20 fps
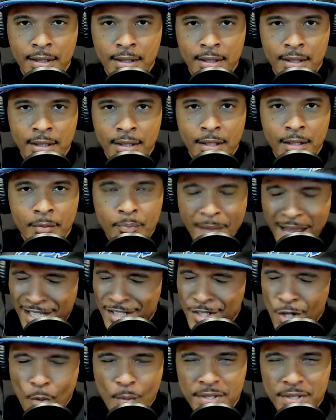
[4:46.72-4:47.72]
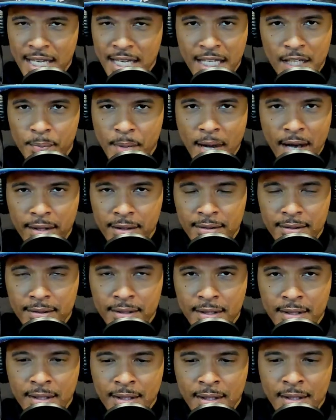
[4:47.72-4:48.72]
Make no mistake about it.
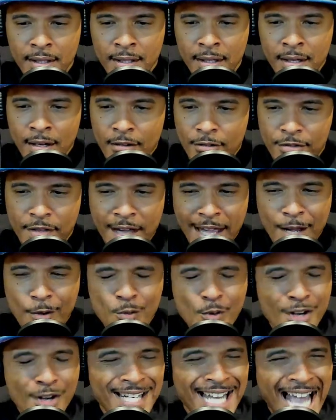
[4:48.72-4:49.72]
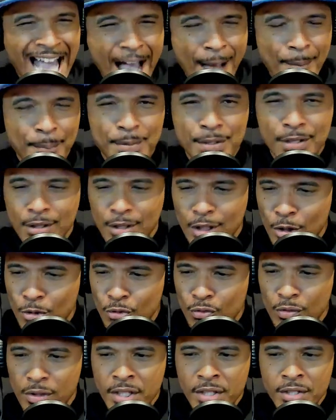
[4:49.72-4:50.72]
They want
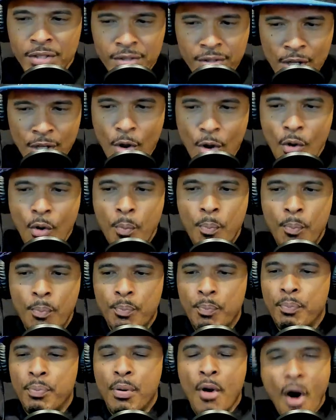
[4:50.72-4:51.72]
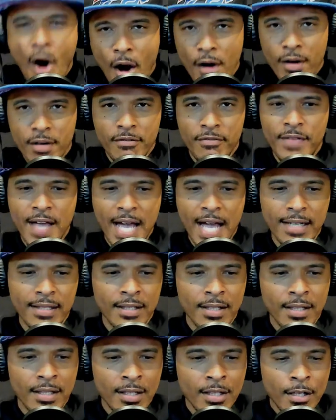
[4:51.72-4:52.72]
absolutely no part of that
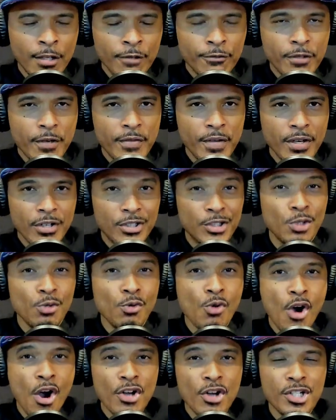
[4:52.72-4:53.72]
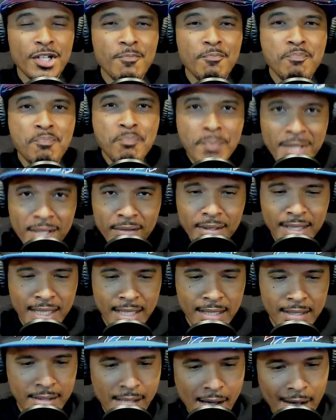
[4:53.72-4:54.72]
for their $200
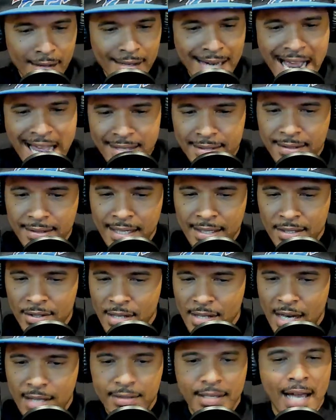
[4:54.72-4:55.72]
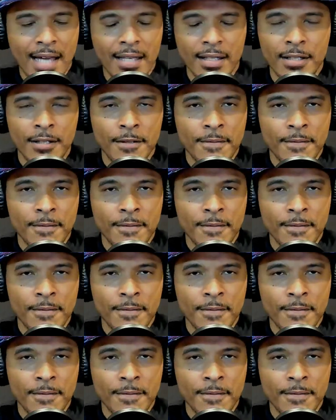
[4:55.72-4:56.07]
million asset in Josh Allen.